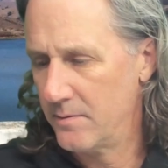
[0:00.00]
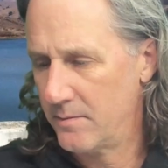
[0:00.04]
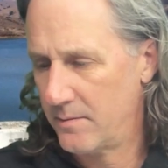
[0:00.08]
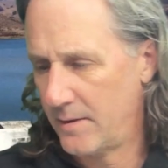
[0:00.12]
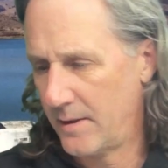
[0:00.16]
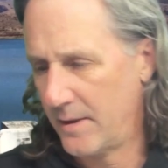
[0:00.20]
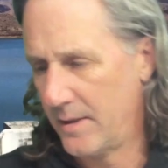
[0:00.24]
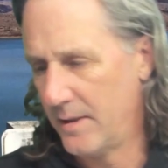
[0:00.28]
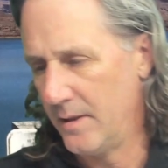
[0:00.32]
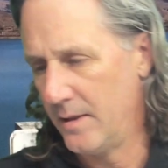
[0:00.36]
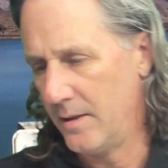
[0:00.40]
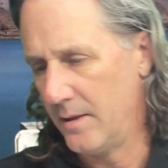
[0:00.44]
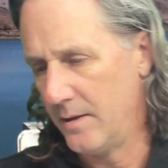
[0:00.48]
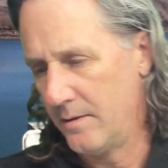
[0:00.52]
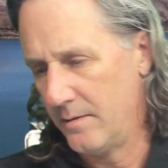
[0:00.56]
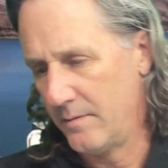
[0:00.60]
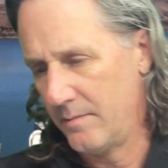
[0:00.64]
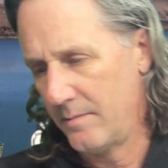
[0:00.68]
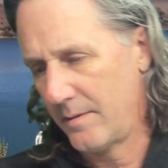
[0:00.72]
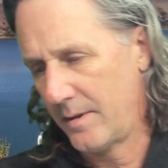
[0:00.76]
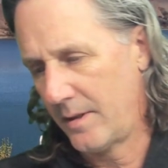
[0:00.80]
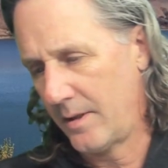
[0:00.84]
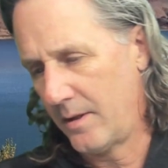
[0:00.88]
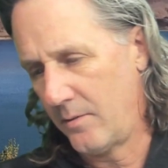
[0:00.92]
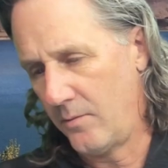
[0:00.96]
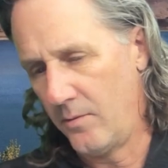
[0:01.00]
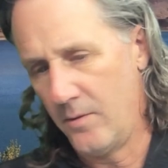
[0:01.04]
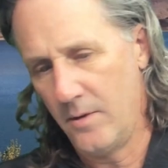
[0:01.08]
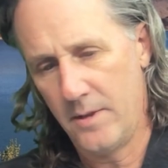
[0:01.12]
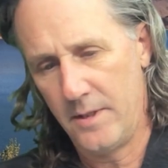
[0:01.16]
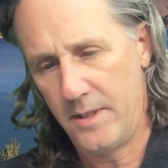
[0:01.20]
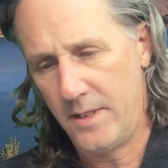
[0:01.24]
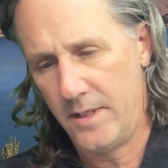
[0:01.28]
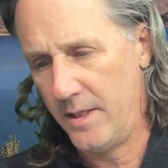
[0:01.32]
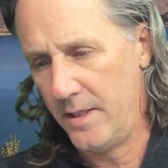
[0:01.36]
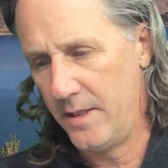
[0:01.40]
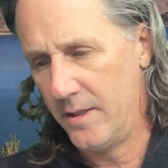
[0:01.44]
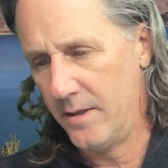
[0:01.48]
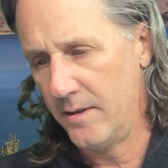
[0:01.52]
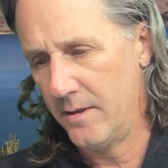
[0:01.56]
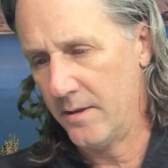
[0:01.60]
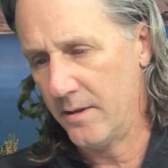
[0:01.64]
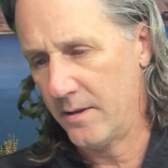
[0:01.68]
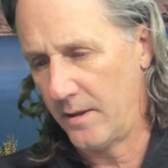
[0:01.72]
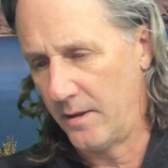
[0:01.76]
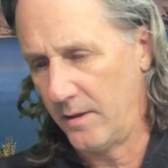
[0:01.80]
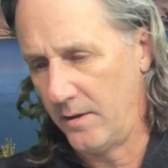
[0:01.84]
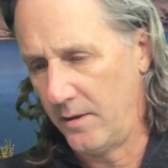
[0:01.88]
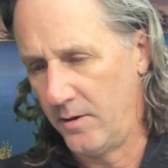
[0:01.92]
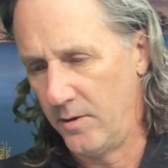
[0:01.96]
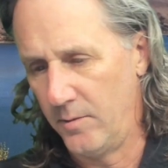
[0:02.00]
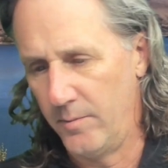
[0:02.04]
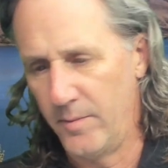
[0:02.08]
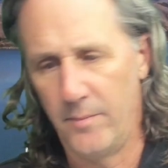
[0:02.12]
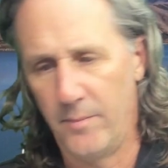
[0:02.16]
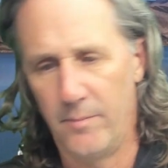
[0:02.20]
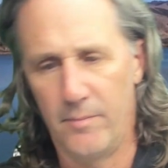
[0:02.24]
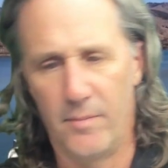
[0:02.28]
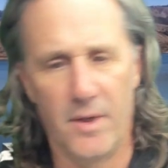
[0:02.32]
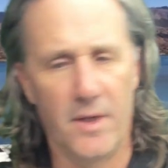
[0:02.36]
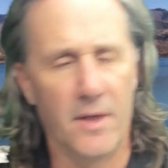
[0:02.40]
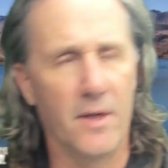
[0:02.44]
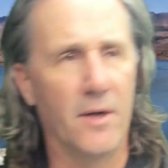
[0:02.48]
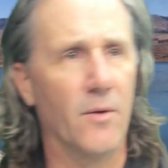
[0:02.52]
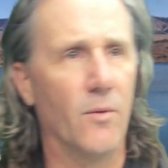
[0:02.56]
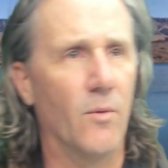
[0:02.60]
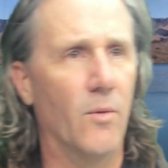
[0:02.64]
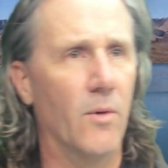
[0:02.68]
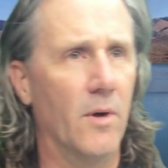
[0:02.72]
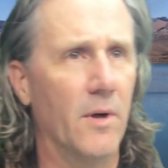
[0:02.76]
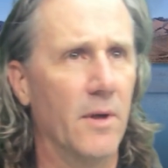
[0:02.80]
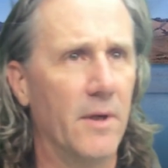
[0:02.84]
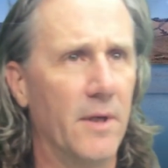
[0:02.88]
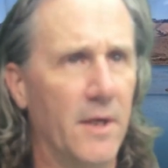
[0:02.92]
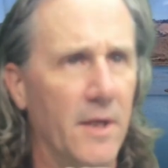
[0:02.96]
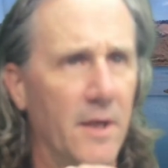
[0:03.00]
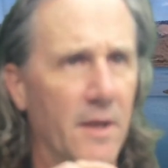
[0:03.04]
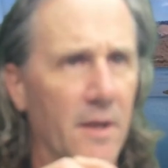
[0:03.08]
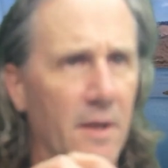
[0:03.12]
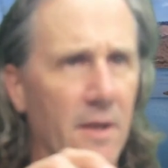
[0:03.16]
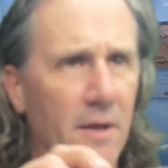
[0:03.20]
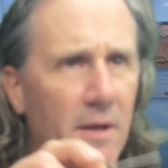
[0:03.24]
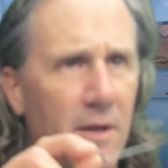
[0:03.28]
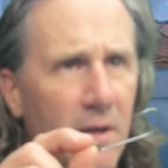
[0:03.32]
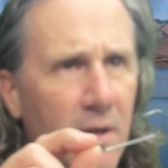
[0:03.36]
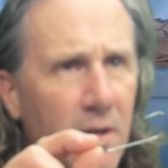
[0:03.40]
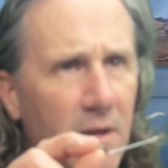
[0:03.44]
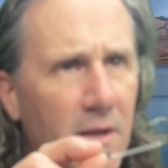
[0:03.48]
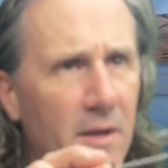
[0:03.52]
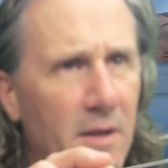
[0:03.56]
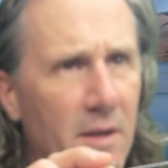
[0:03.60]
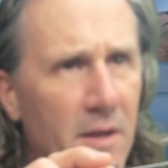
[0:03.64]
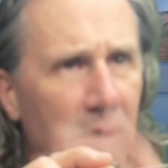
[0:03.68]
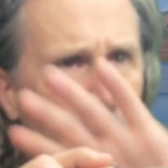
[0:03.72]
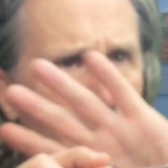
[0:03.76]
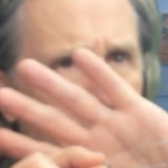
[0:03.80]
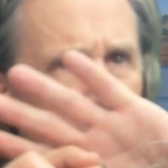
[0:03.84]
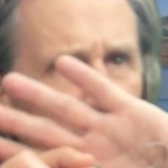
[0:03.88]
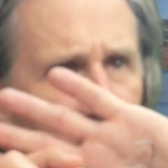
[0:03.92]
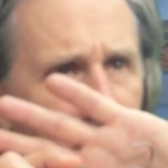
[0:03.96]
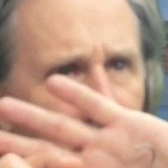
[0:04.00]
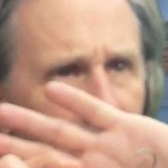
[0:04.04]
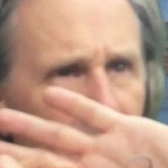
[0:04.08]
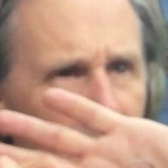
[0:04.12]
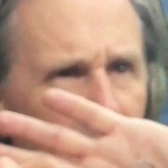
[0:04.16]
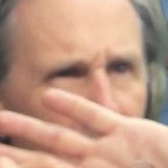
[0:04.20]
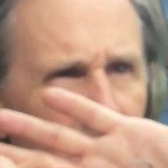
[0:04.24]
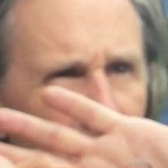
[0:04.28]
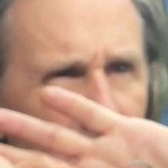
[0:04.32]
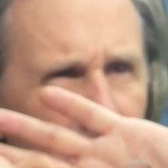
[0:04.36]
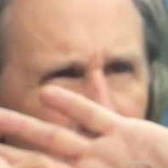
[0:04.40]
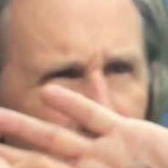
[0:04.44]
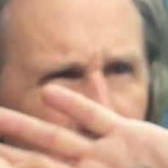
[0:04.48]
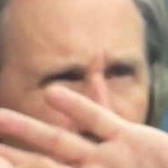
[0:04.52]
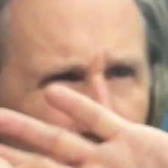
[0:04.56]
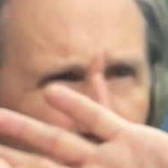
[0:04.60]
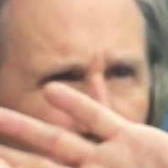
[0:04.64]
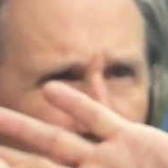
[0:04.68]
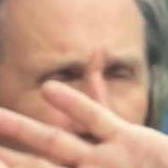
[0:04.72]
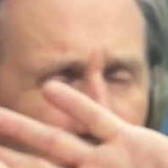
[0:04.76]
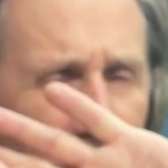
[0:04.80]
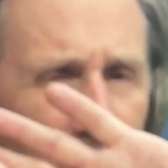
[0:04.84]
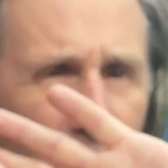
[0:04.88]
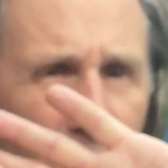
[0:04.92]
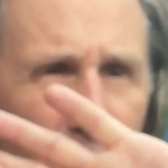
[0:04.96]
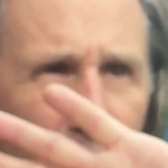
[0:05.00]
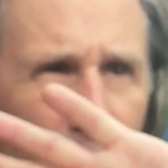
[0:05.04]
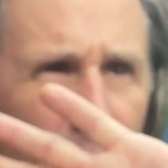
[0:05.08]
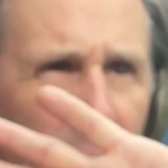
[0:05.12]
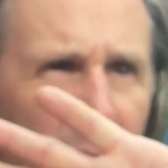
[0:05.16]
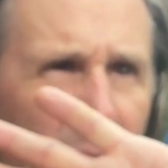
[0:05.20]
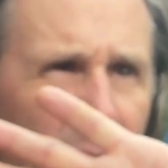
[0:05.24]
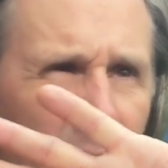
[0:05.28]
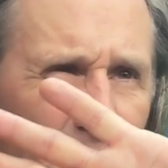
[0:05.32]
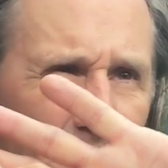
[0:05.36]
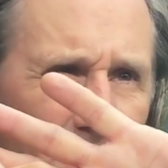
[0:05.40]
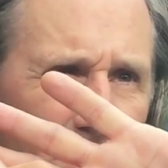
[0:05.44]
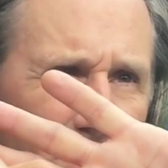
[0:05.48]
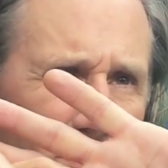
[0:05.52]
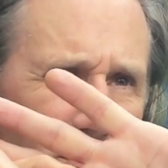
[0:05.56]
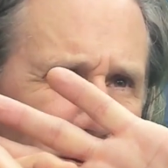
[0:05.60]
right? Got one here, got a little bit bigger one here. The round bend